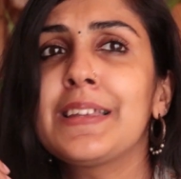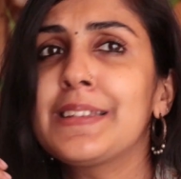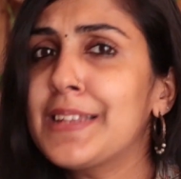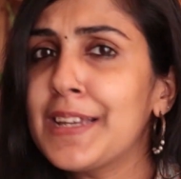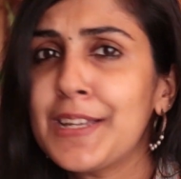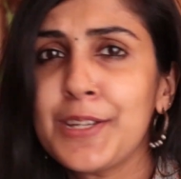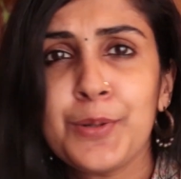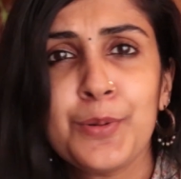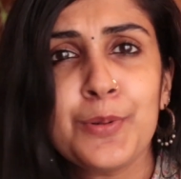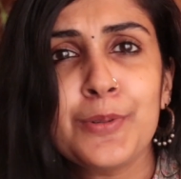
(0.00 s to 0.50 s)

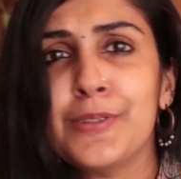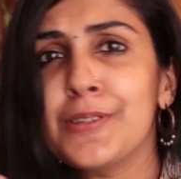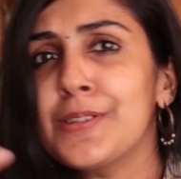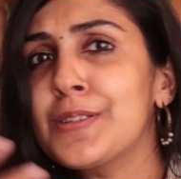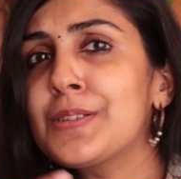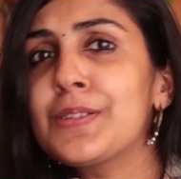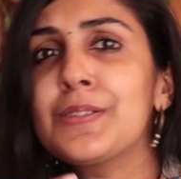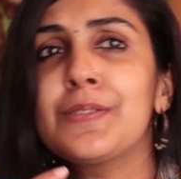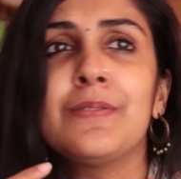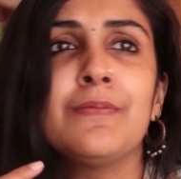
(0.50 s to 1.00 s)
they do
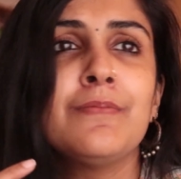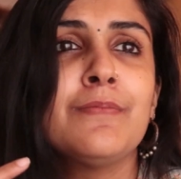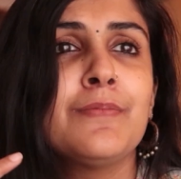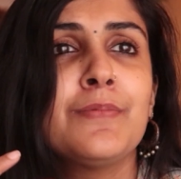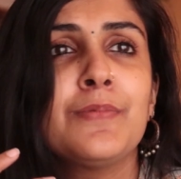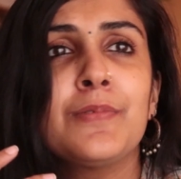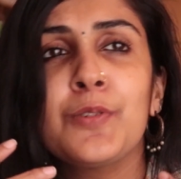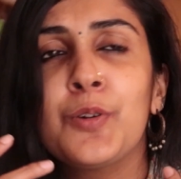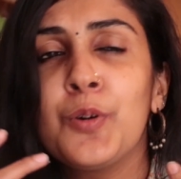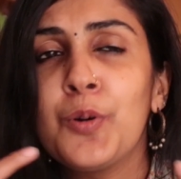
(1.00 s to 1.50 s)
just
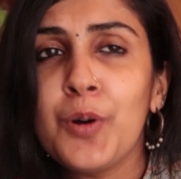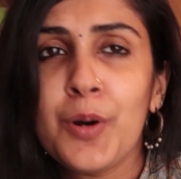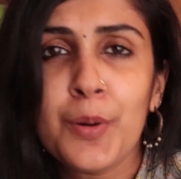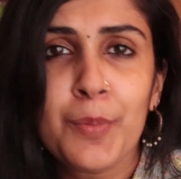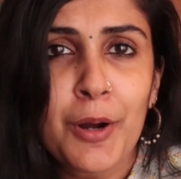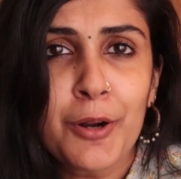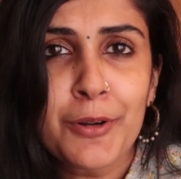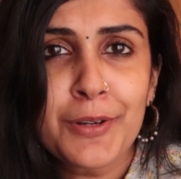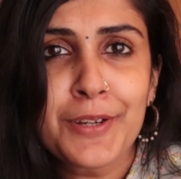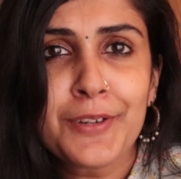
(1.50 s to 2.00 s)
go
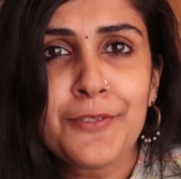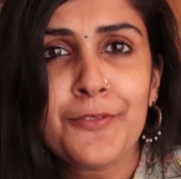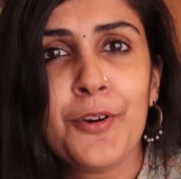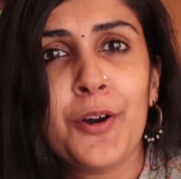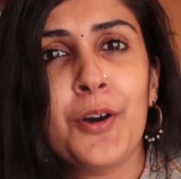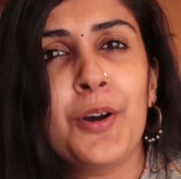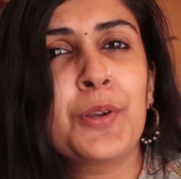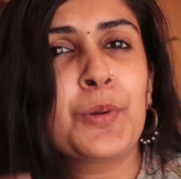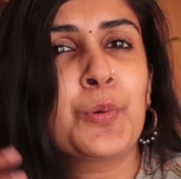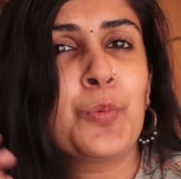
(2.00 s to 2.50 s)
about it
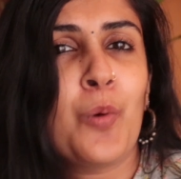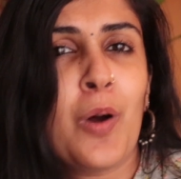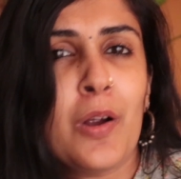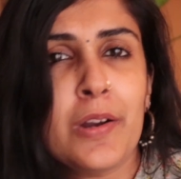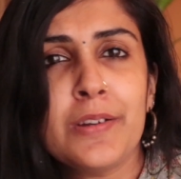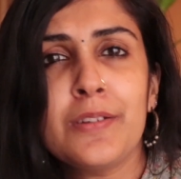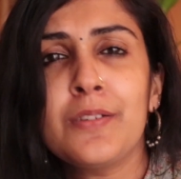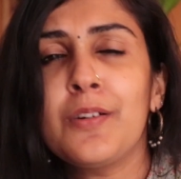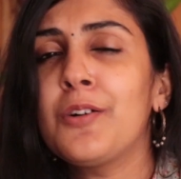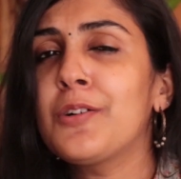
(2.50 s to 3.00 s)
for
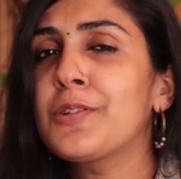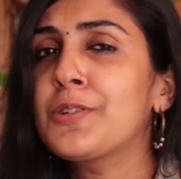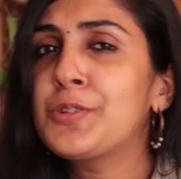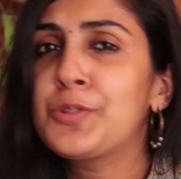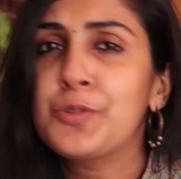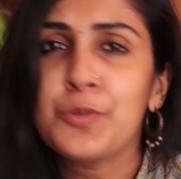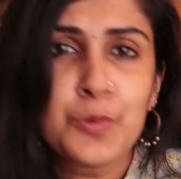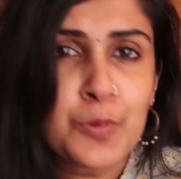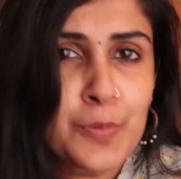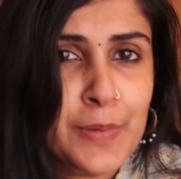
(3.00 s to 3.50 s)
1 or
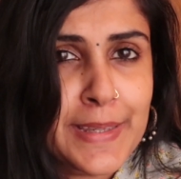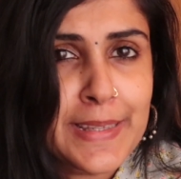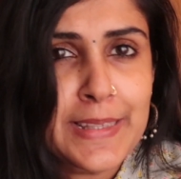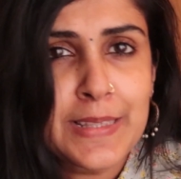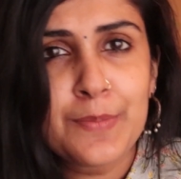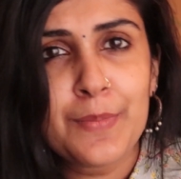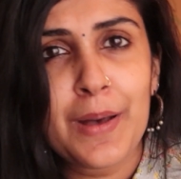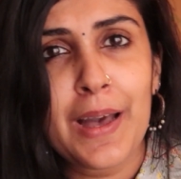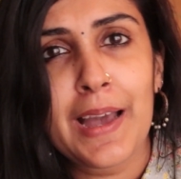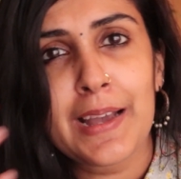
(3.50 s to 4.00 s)
2
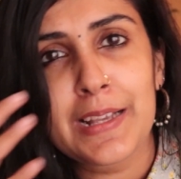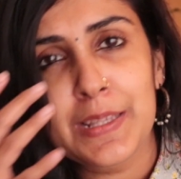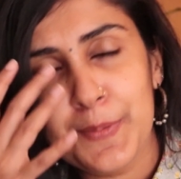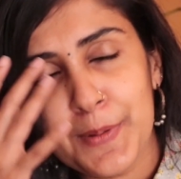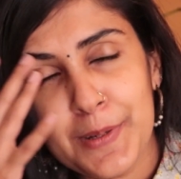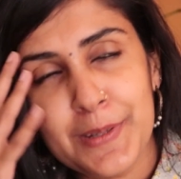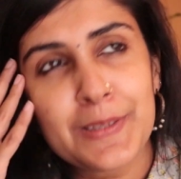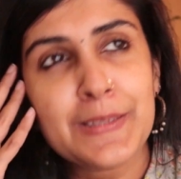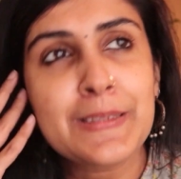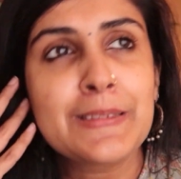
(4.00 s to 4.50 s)
weeks max
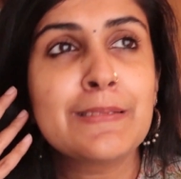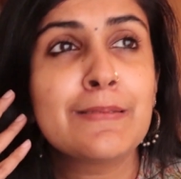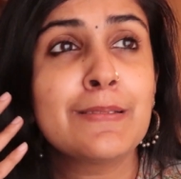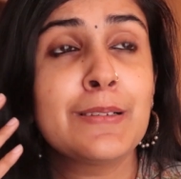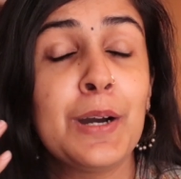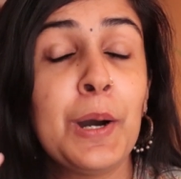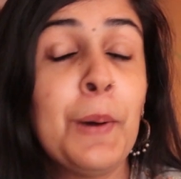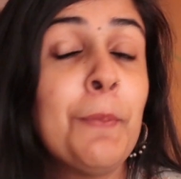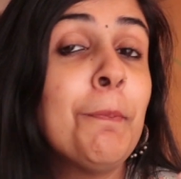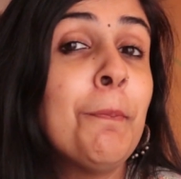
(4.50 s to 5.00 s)
because
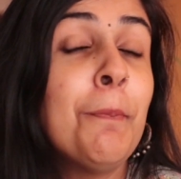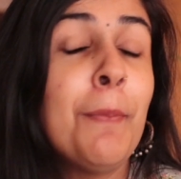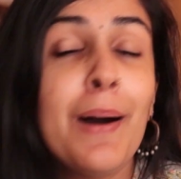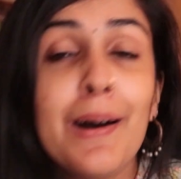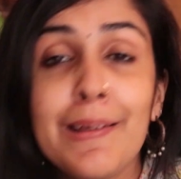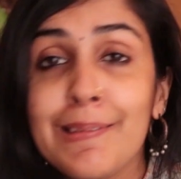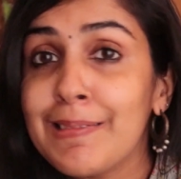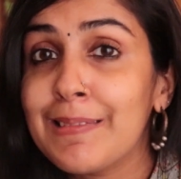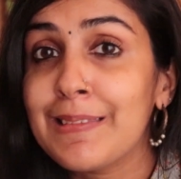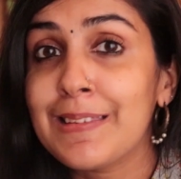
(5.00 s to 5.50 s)
a
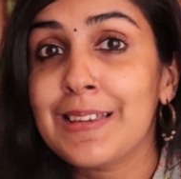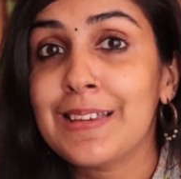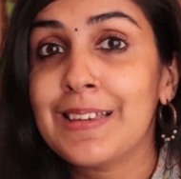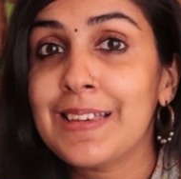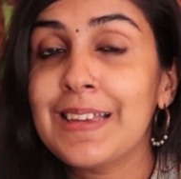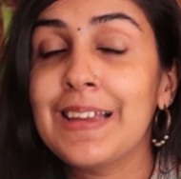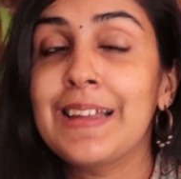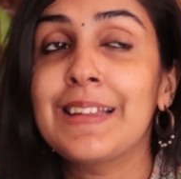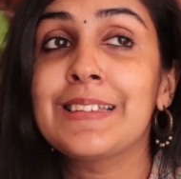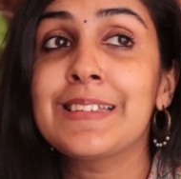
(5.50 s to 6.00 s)
month
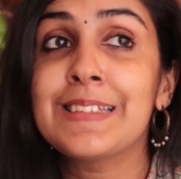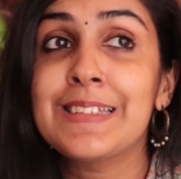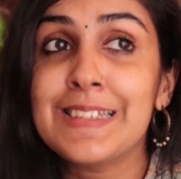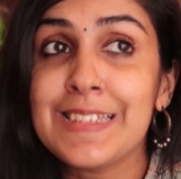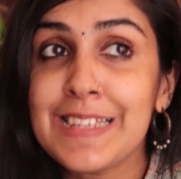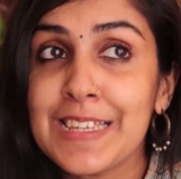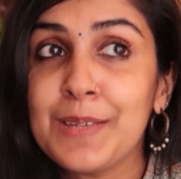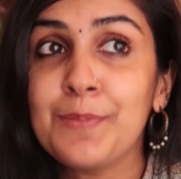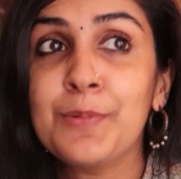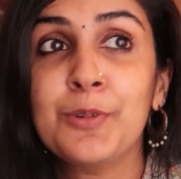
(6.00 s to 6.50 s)
can
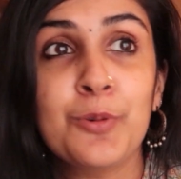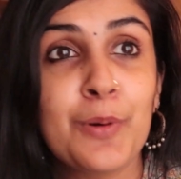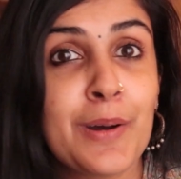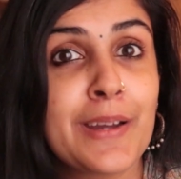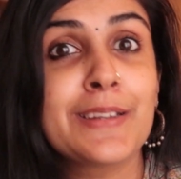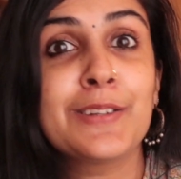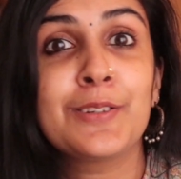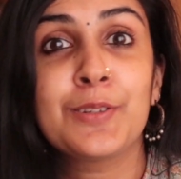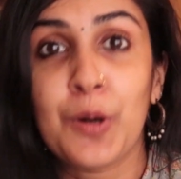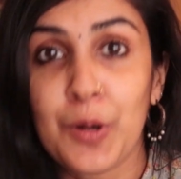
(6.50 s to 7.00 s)
seem
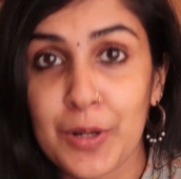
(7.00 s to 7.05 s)
quite